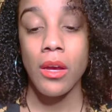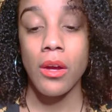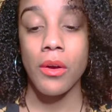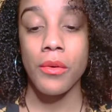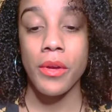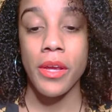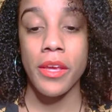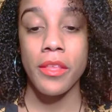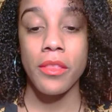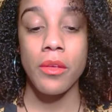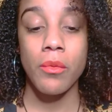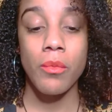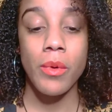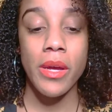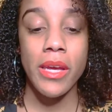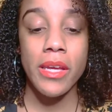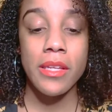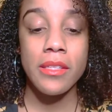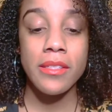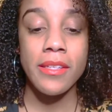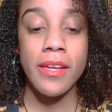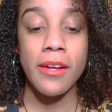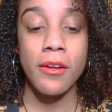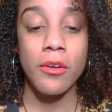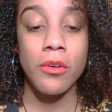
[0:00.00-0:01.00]
Okay, the way
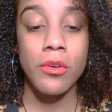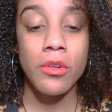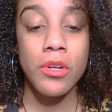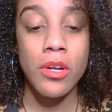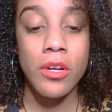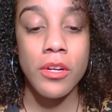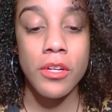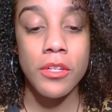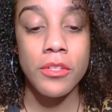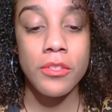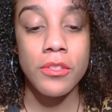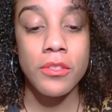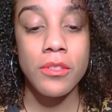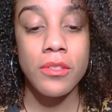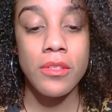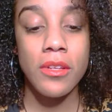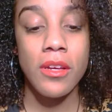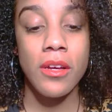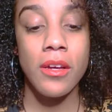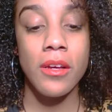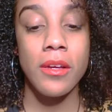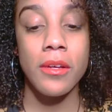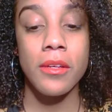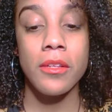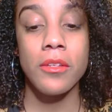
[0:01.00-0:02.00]
tarot cards,
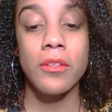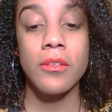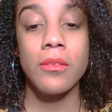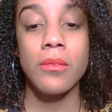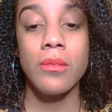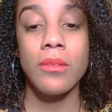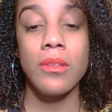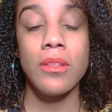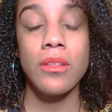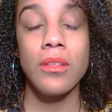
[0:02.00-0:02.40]
uh,